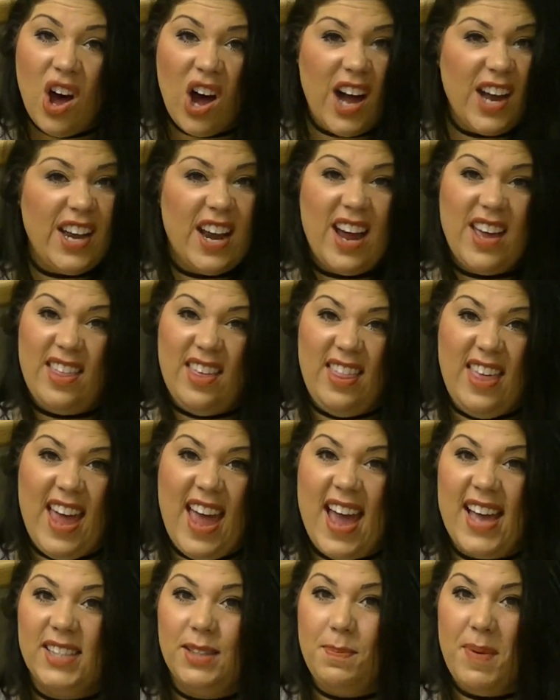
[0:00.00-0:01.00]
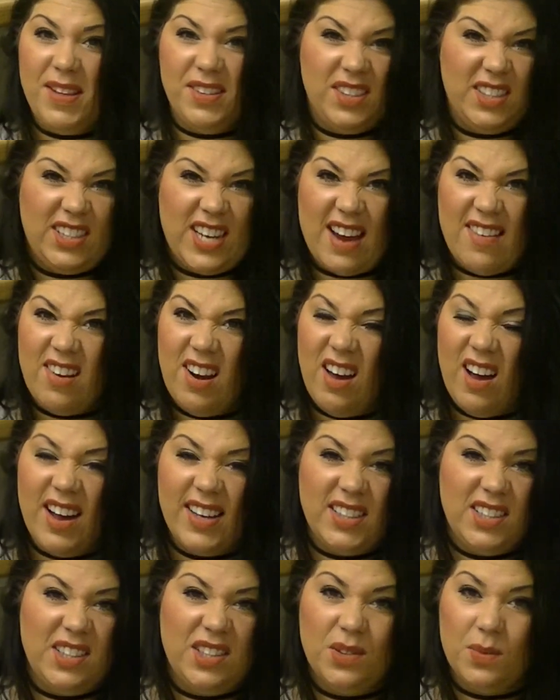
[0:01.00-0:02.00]
I know that the air's been
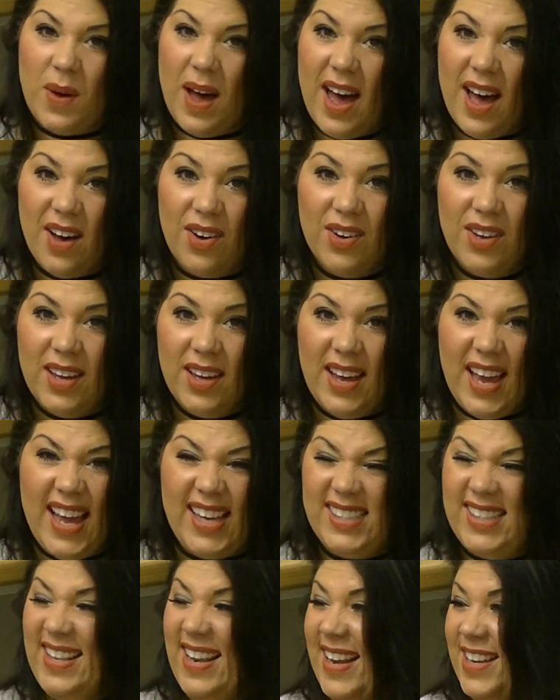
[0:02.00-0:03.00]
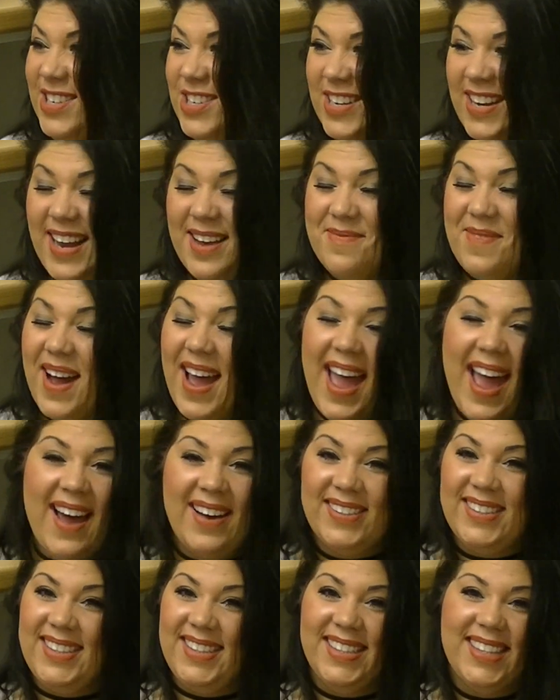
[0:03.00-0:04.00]
sterilised as well. It's literally, my
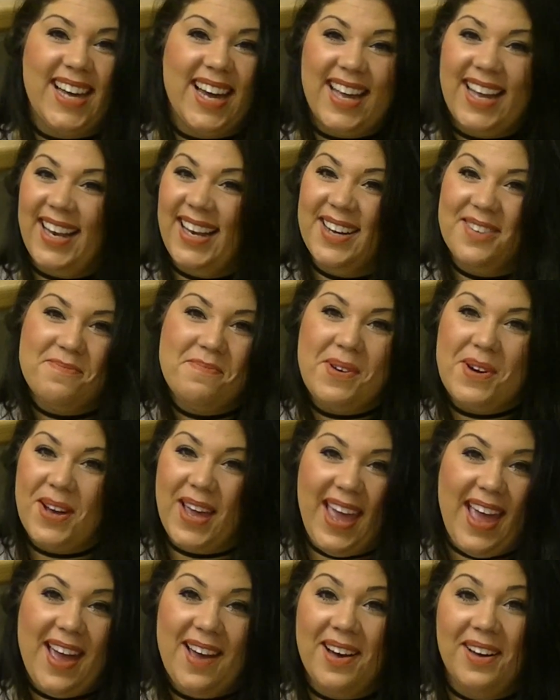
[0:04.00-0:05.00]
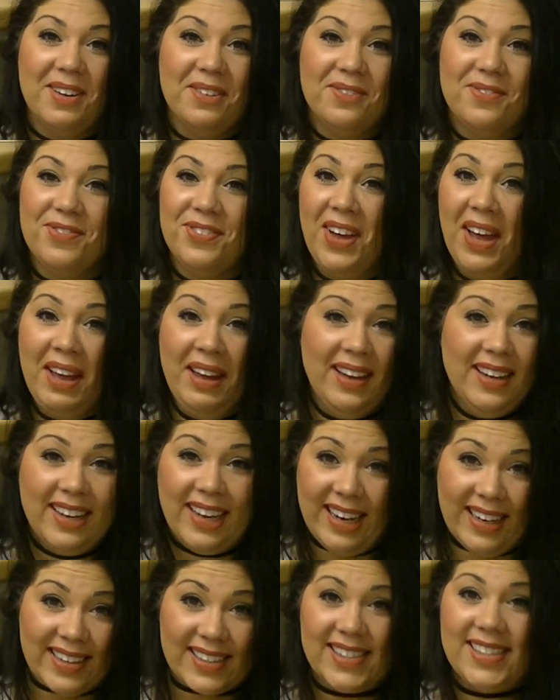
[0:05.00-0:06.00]
house is like a little pocket of
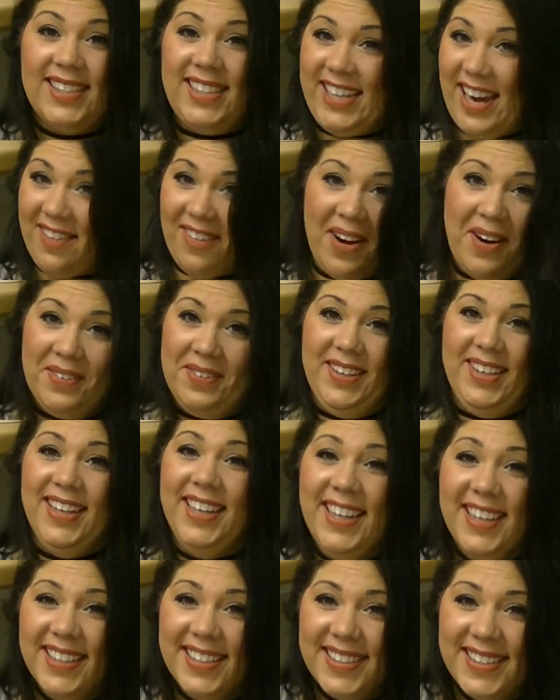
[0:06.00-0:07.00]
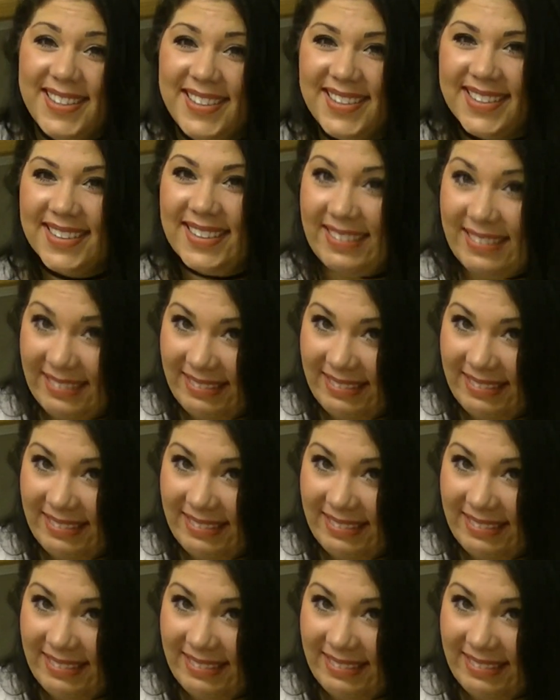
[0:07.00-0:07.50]
sterileness.